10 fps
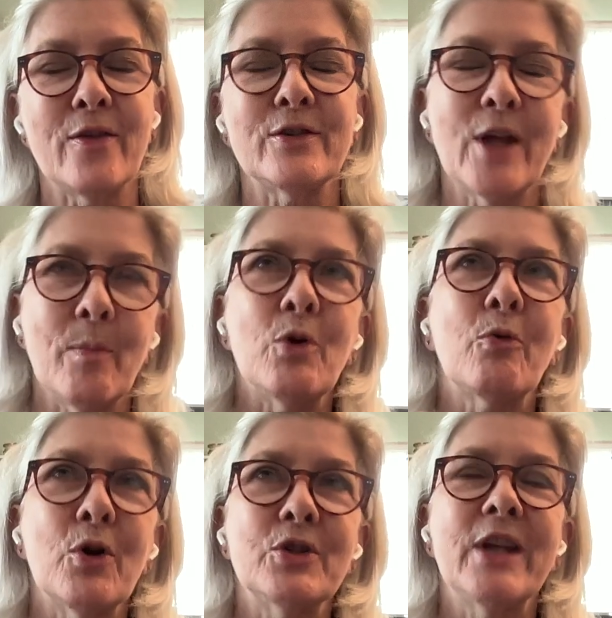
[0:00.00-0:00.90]
double
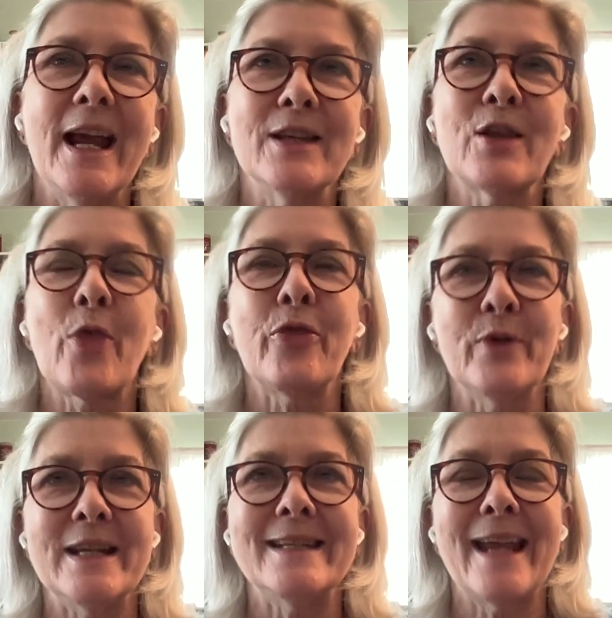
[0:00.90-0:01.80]
crochets
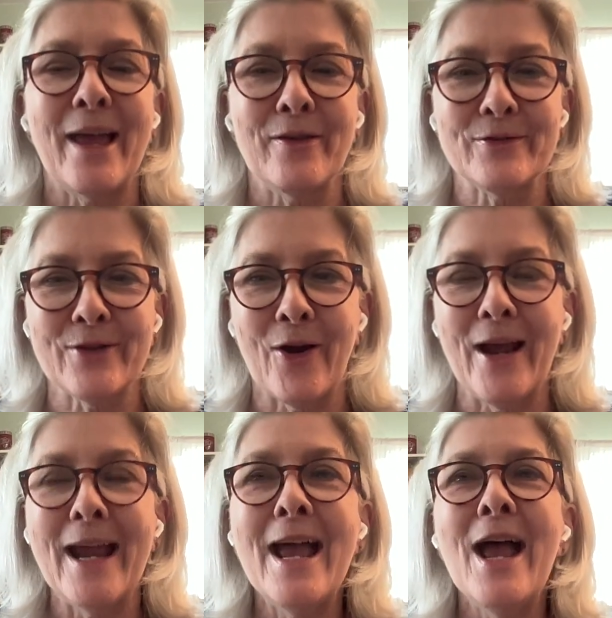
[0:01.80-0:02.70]
3 together,
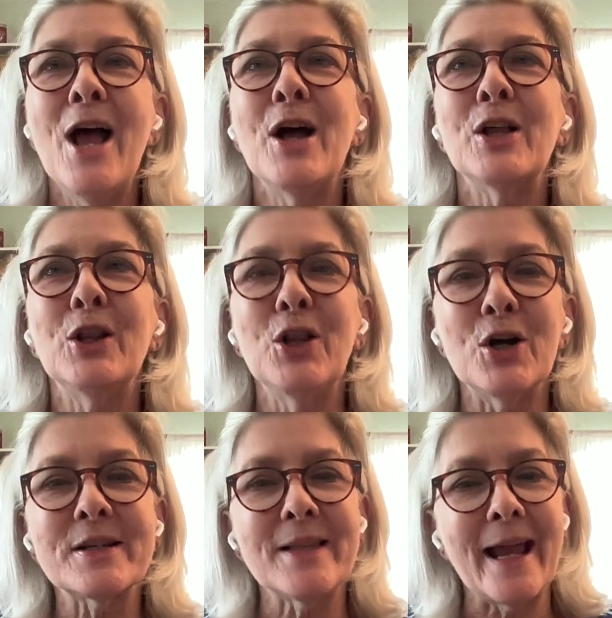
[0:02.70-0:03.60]

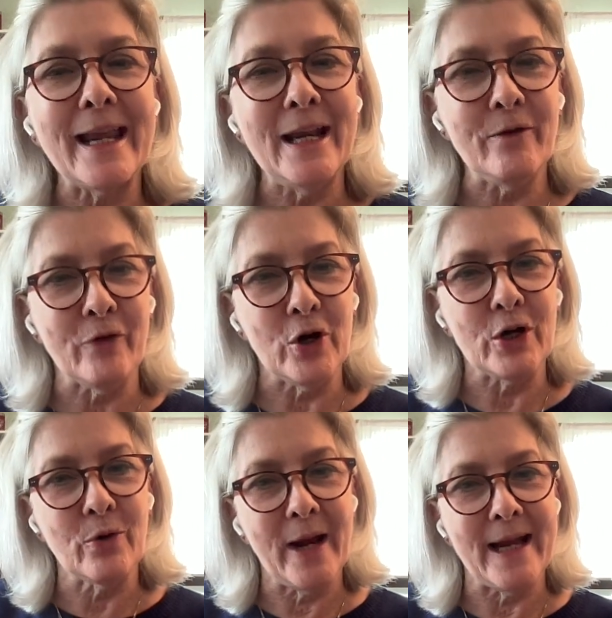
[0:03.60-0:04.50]
looks like an
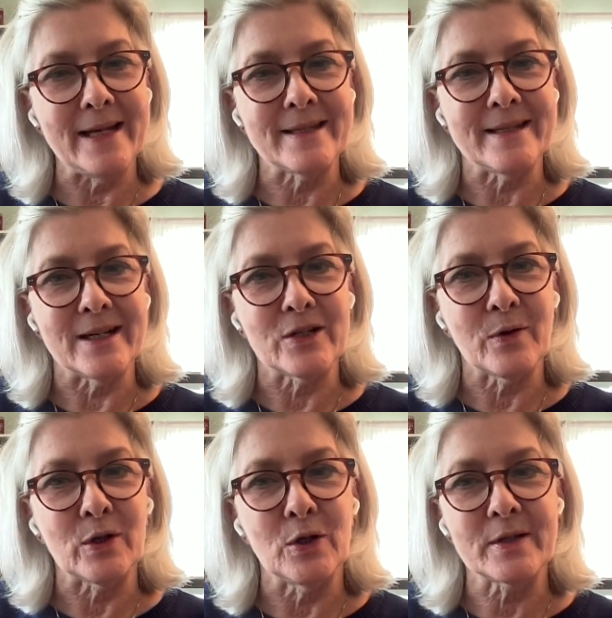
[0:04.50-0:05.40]
inverted granny stitch.
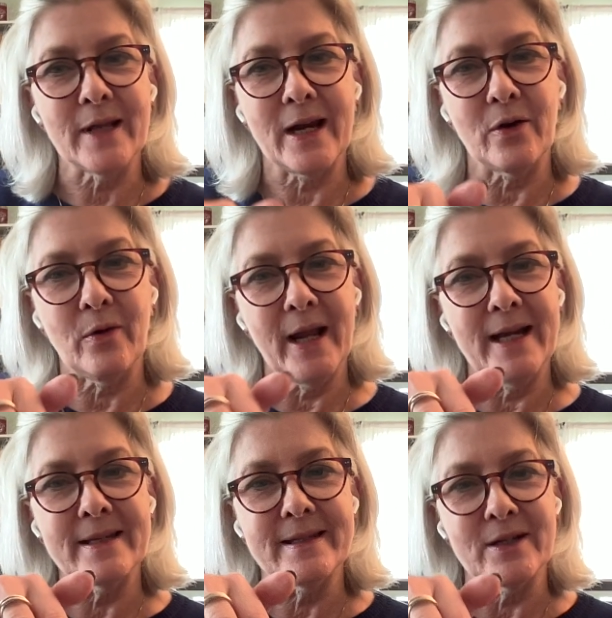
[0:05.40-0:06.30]
So it looks like a
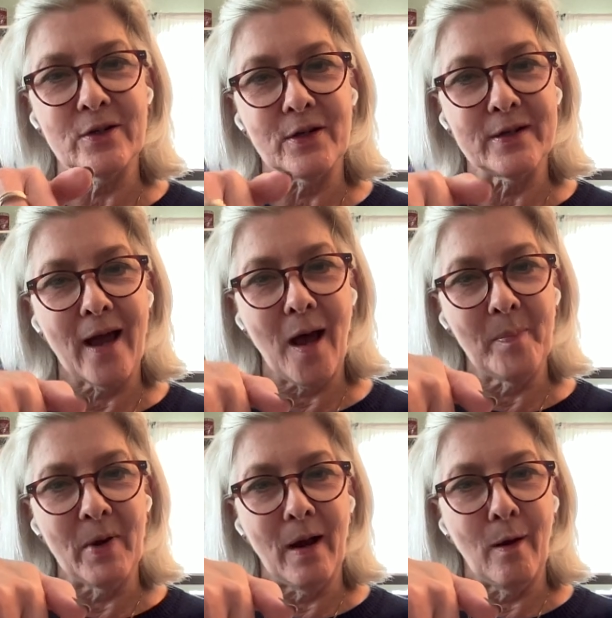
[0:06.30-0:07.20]
granny stitch on
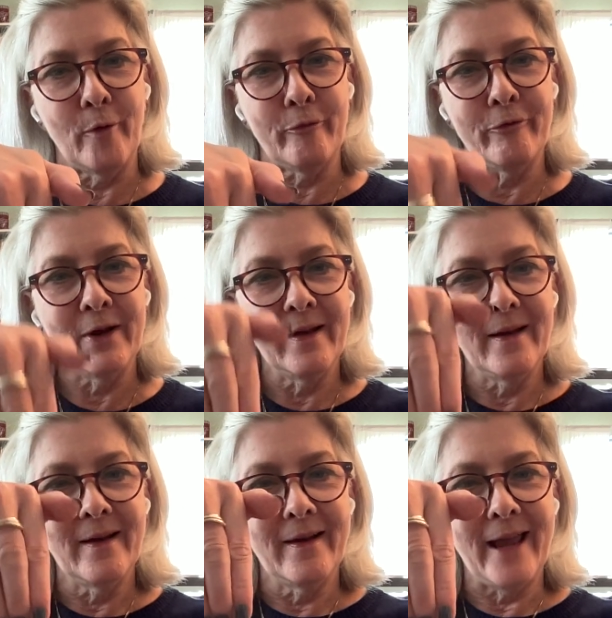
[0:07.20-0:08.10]
top of
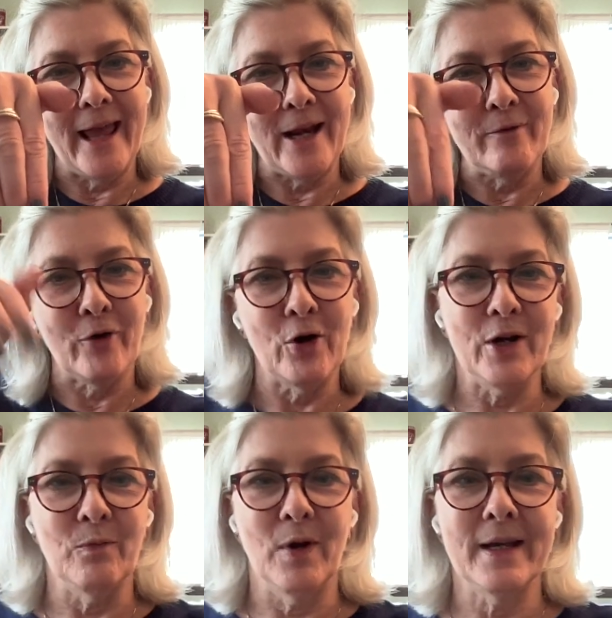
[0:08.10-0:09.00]
an
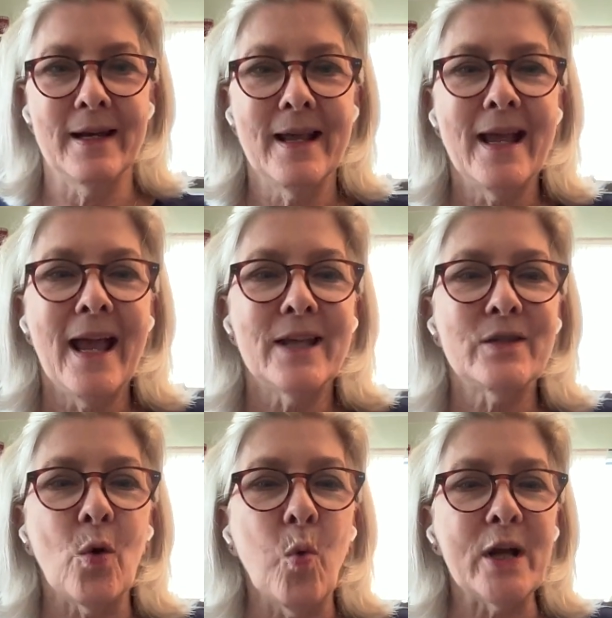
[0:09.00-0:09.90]
inverted one.
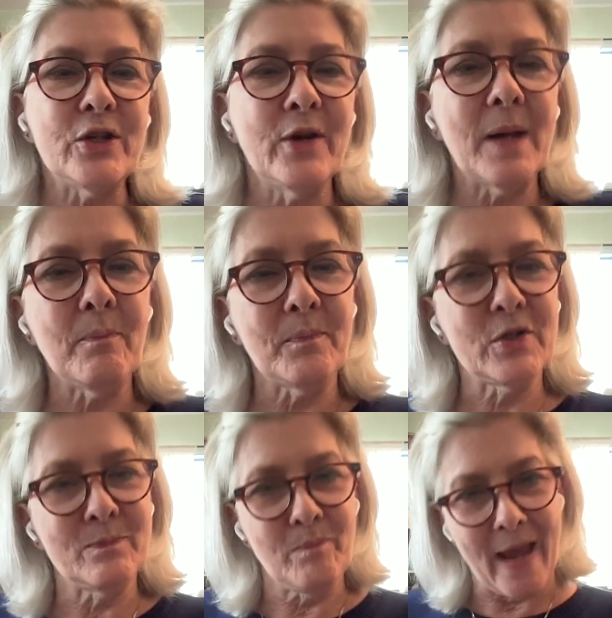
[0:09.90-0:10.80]
So once you get
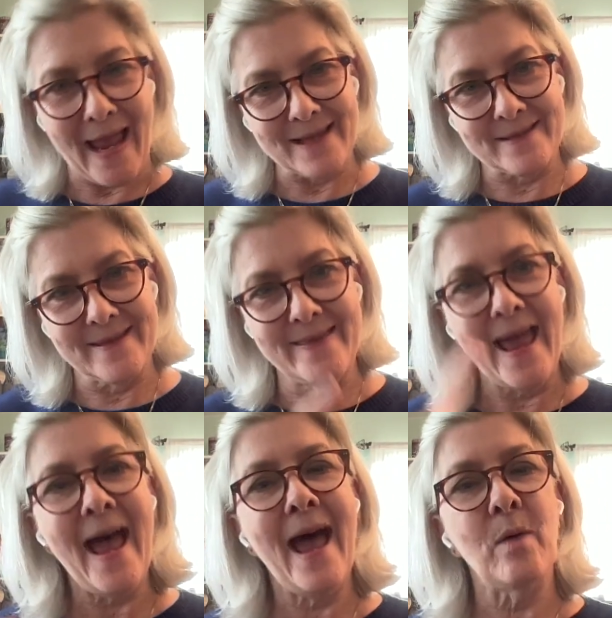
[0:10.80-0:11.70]
past
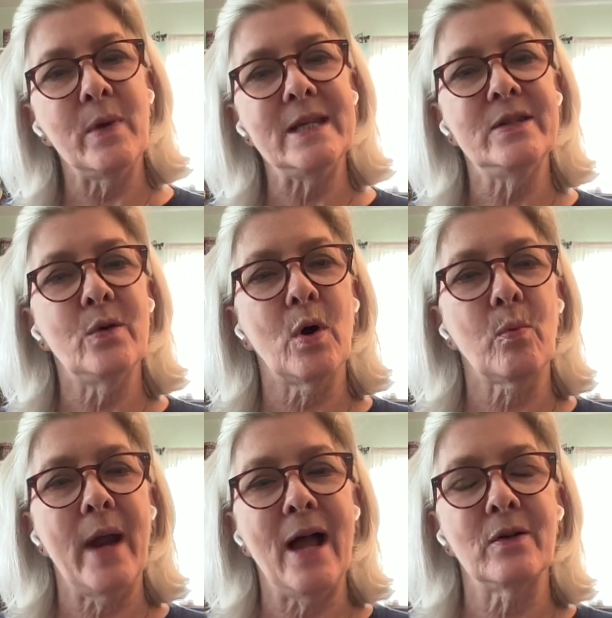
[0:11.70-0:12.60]
that, we do a
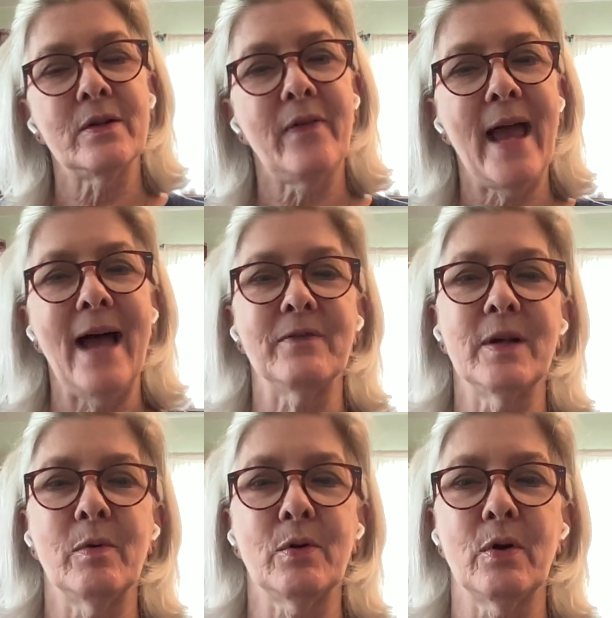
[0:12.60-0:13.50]
round of half
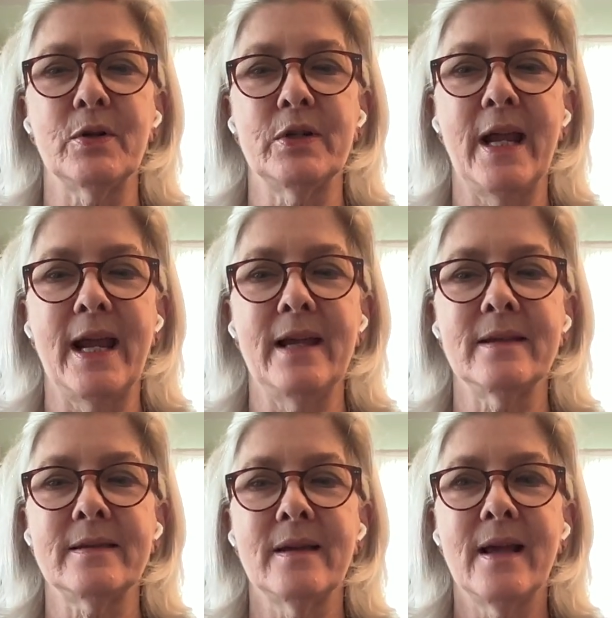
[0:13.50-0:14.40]
double crochets,